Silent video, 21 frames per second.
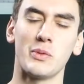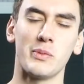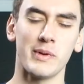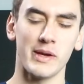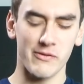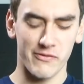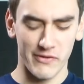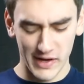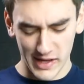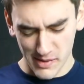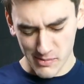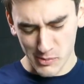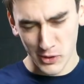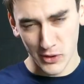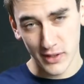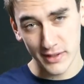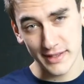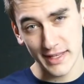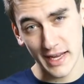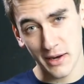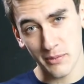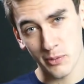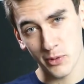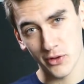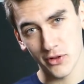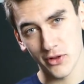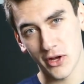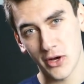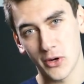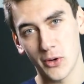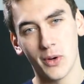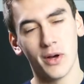will be available down
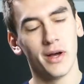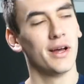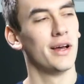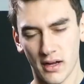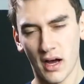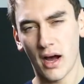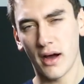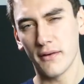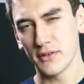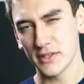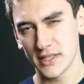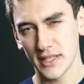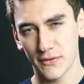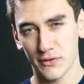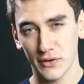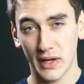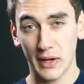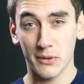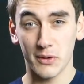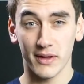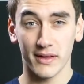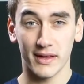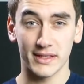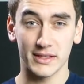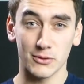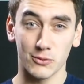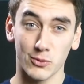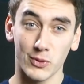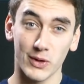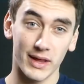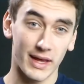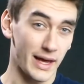below. Obviously if you get one of these it
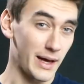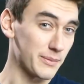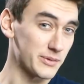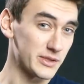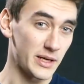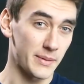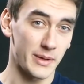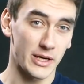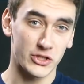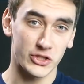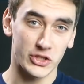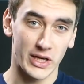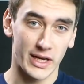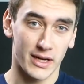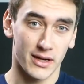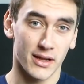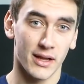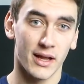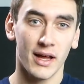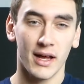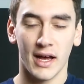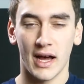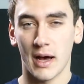really helps out my channel.